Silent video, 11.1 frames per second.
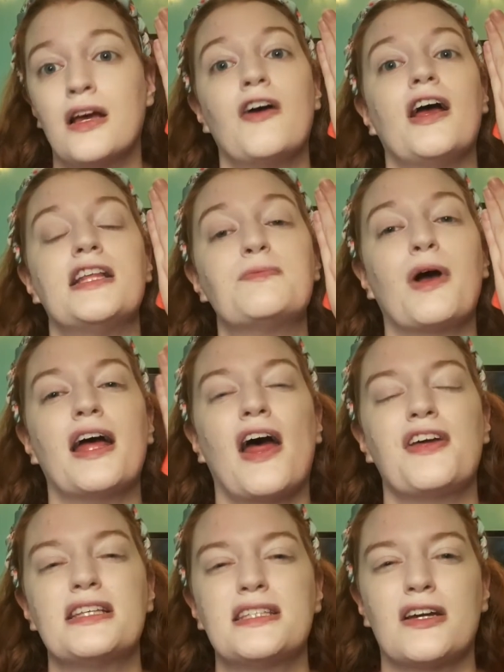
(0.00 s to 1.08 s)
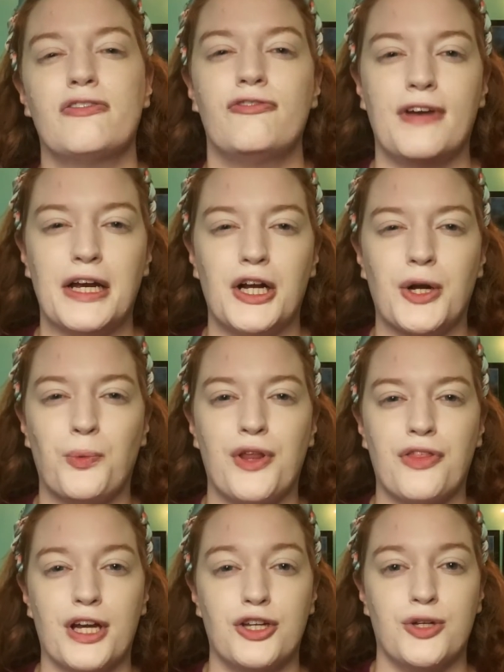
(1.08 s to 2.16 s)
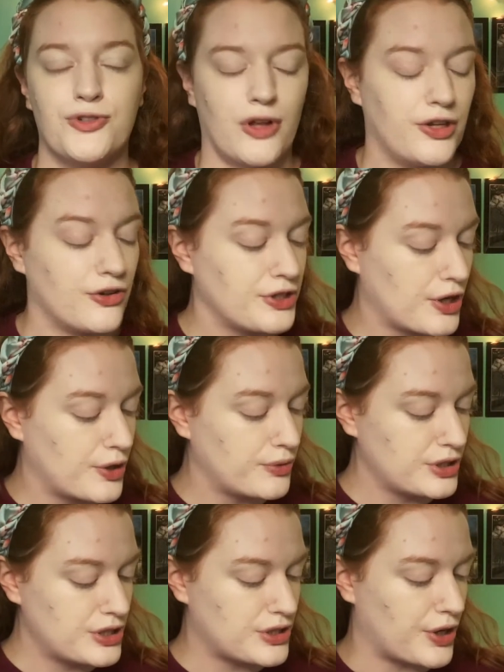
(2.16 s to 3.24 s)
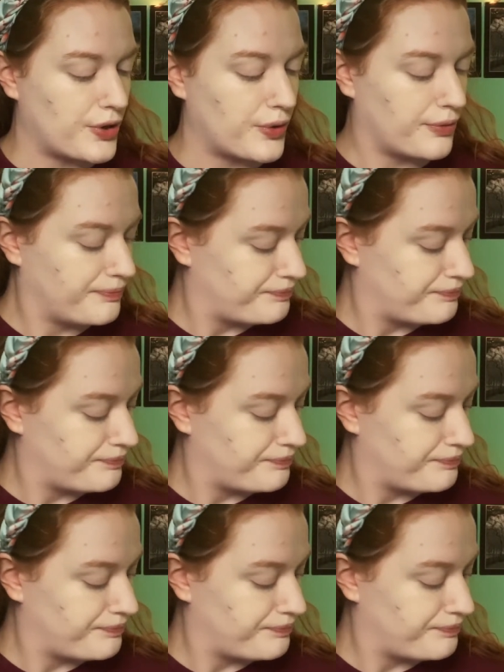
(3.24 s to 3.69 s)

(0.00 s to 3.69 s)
It's probably, I think it's like a fair with like a neutral undertone, so,